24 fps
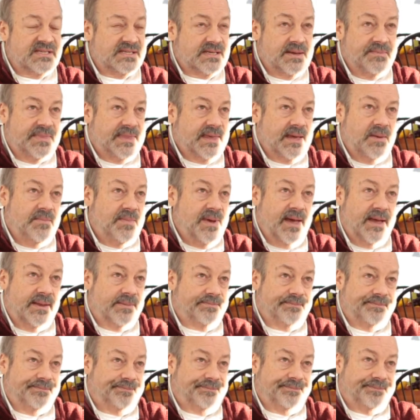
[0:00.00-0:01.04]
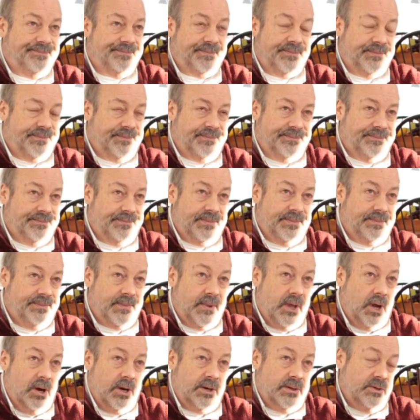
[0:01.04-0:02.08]
something about
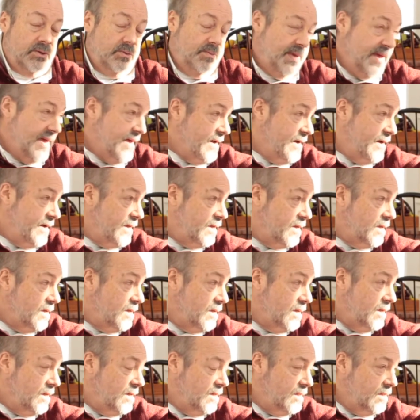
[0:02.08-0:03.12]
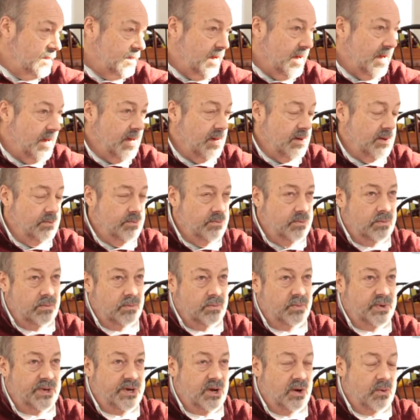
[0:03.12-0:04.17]
our humanity.
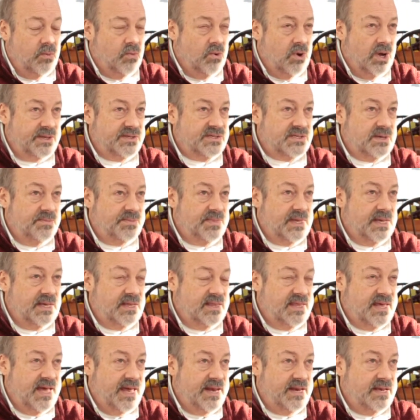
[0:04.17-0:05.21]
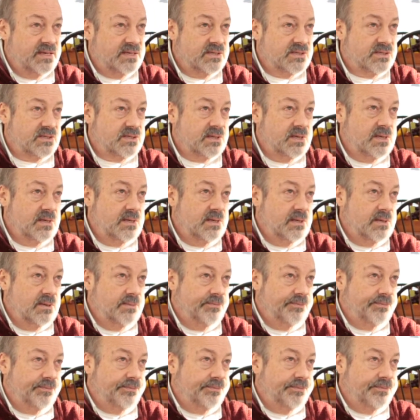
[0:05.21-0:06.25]
We don't want something that is
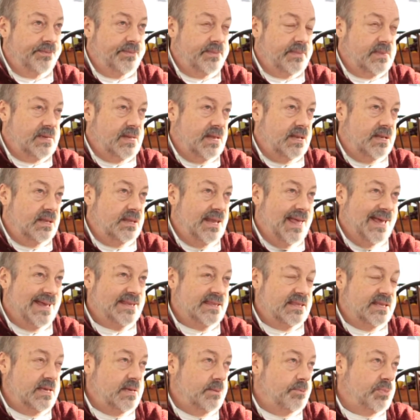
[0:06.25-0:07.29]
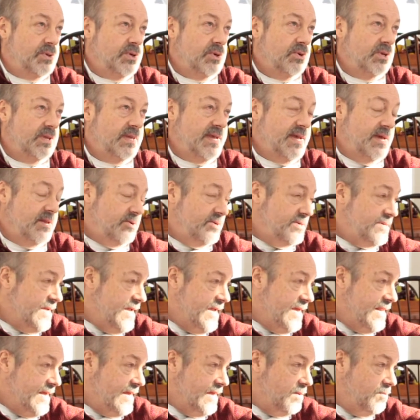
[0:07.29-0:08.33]
lightly, purely
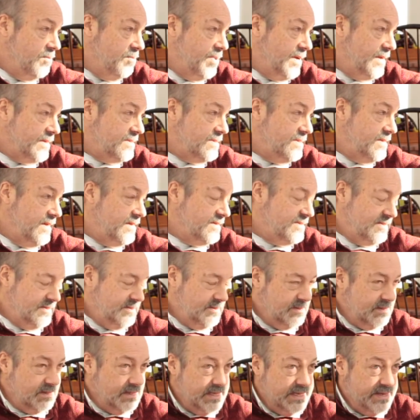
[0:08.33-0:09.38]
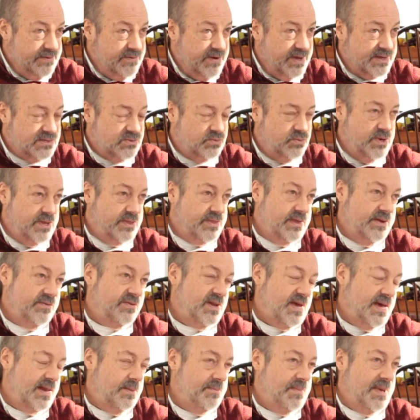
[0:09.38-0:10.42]
entertaining, but doesn't leave us with, if
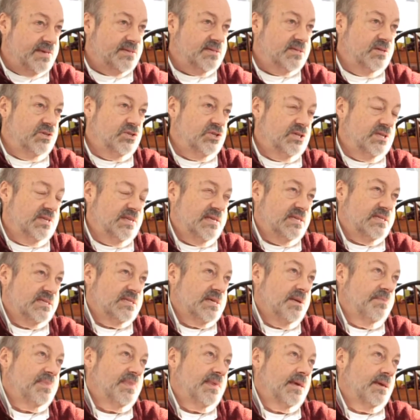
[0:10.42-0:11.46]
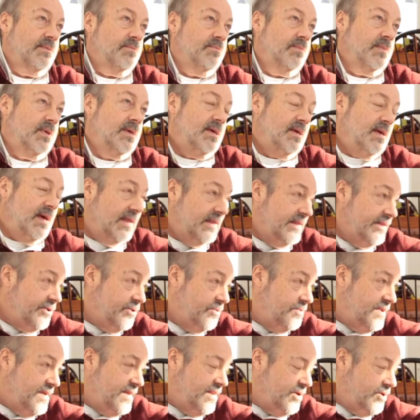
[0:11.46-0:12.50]
not a message, at least something a
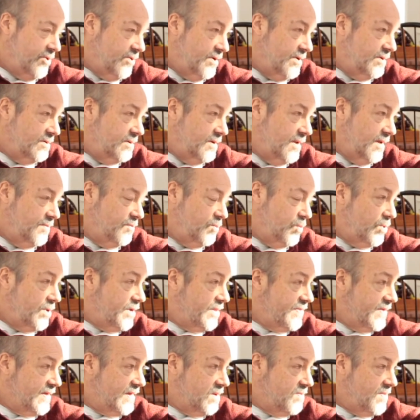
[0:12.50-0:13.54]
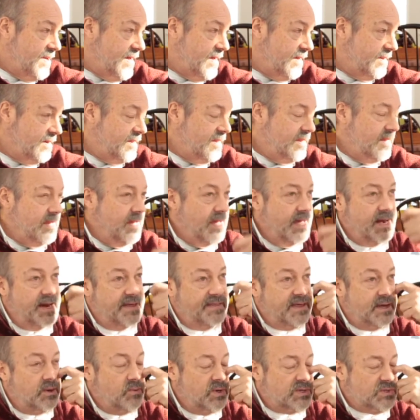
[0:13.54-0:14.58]
little meatier and more to think about. And I
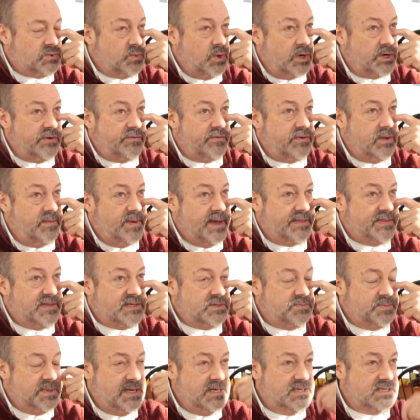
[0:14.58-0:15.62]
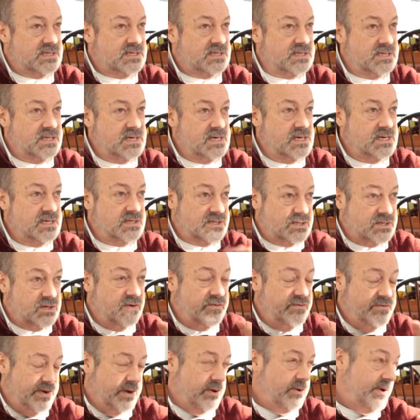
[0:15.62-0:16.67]
think what's wonderful about this piece is that it is
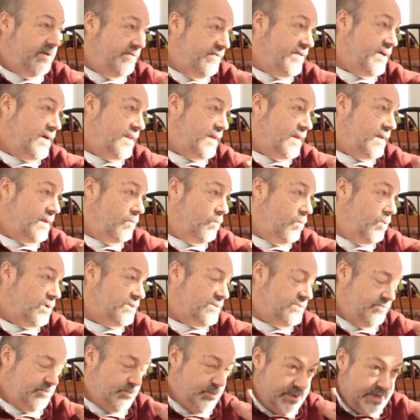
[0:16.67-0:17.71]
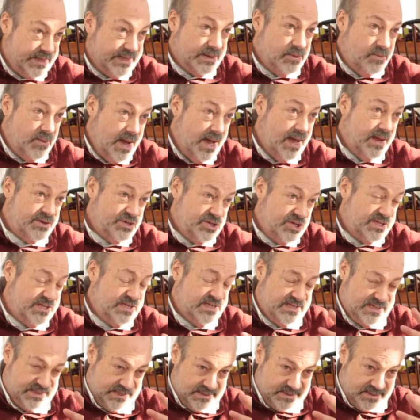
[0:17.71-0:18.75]
so very funny and works really well, just
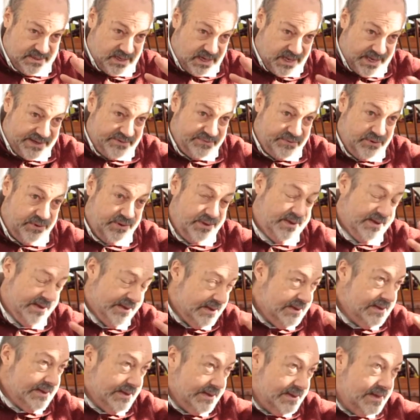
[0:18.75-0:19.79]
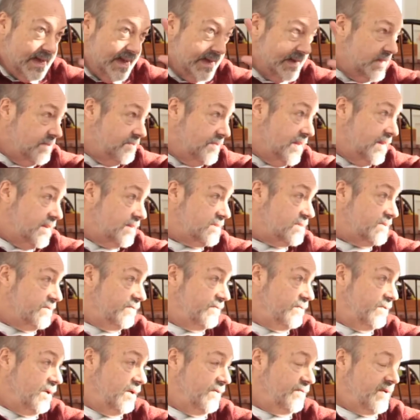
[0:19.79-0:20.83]
as a delightful 90 minutes
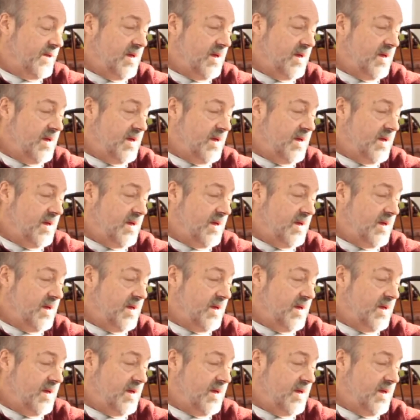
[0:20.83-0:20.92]
of